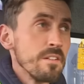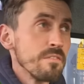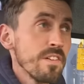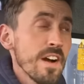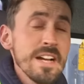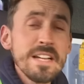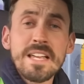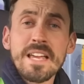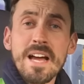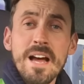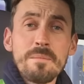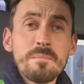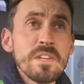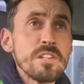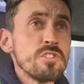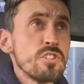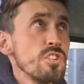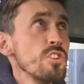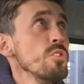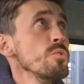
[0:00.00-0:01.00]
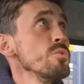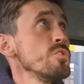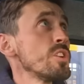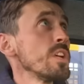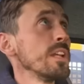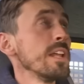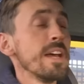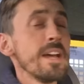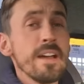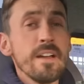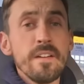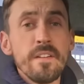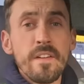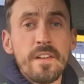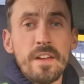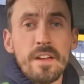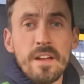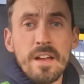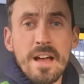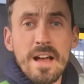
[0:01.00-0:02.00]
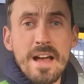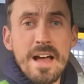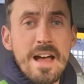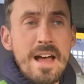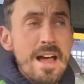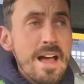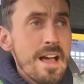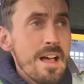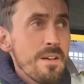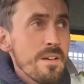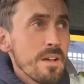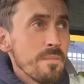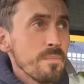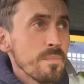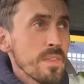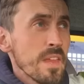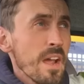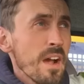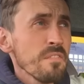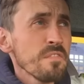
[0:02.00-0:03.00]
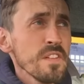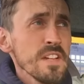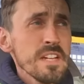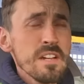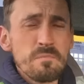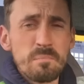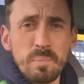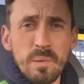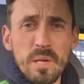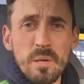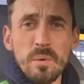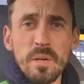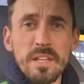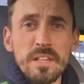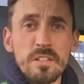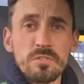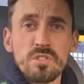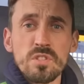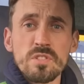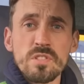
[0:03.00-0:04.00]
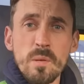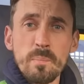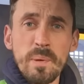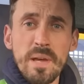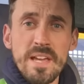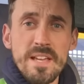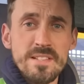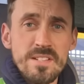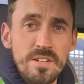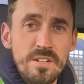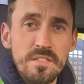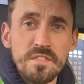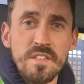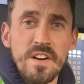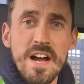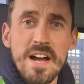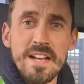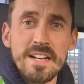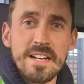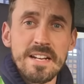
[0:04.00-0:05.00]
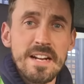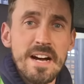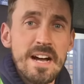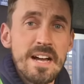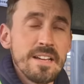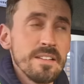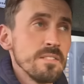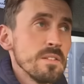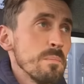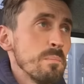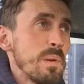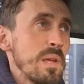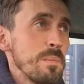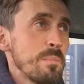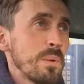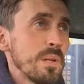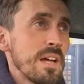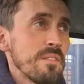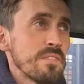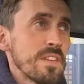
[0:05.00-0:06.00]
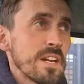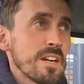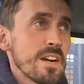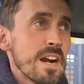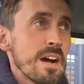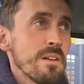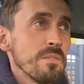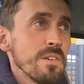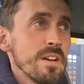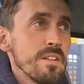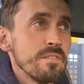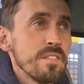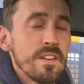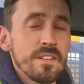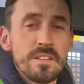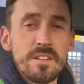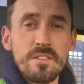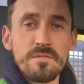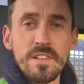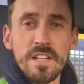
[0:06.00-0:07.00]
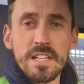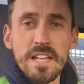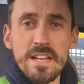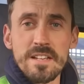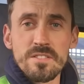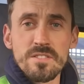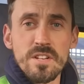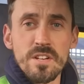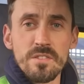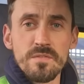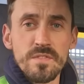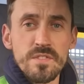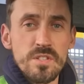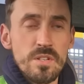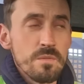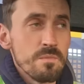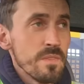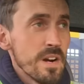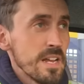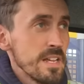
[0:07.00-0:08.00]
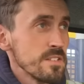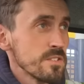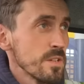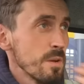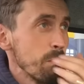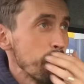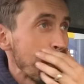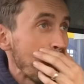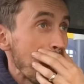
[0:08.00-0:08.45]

VanCam is usually a thing of beauty that just appears on a Friday night that people have the crack with and can relate to for some reason.